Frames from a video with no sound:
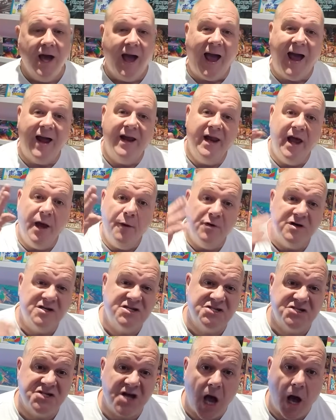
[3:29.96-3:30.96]
And there were
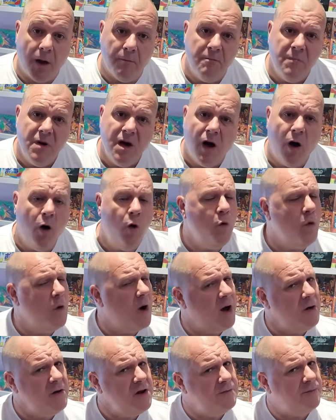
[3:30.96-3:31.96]
some,
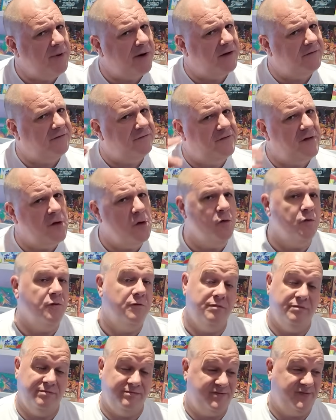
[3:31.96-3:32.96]
only but a few,
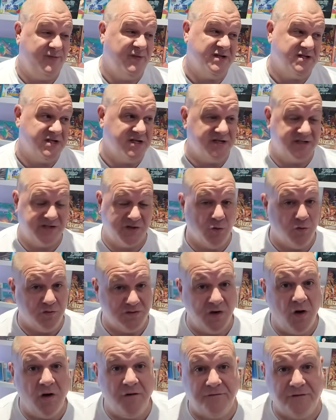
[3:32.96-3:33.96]
especially the
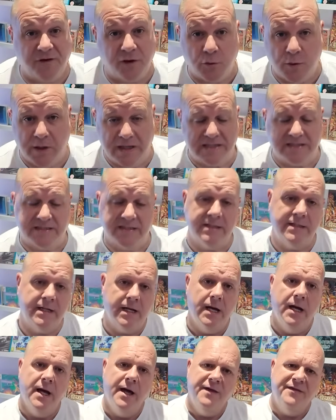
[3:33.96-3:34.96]
schools I frequented,
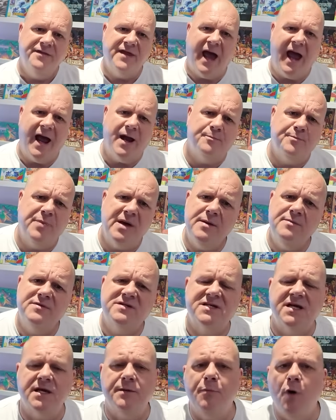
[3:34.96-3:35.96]
that had
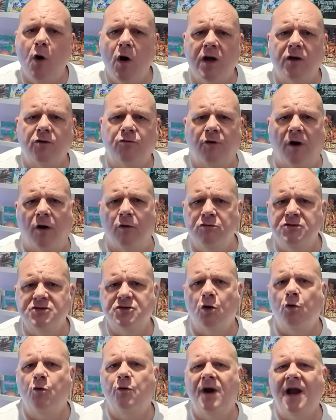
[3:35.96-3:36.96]
BBC Micros
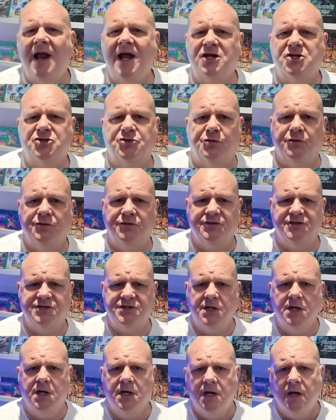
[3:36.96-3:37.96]
or
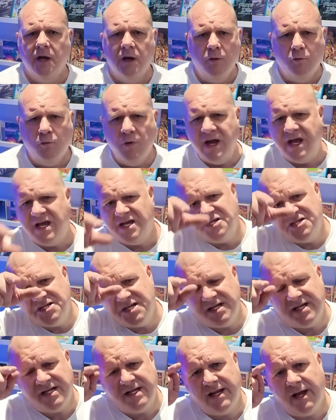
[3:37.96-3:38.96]
Electrons. We
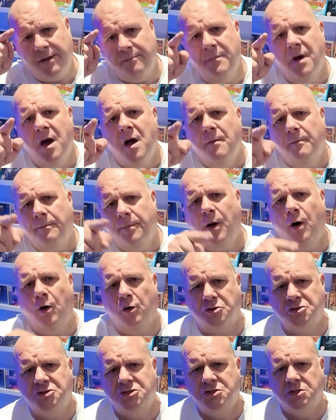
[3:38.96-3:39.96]
considered them
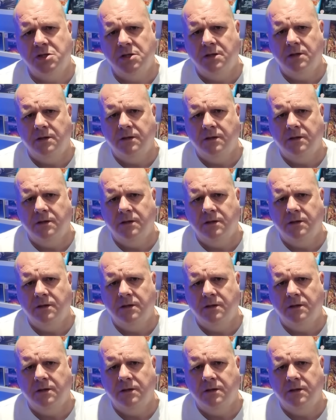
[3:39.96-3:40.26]
posh.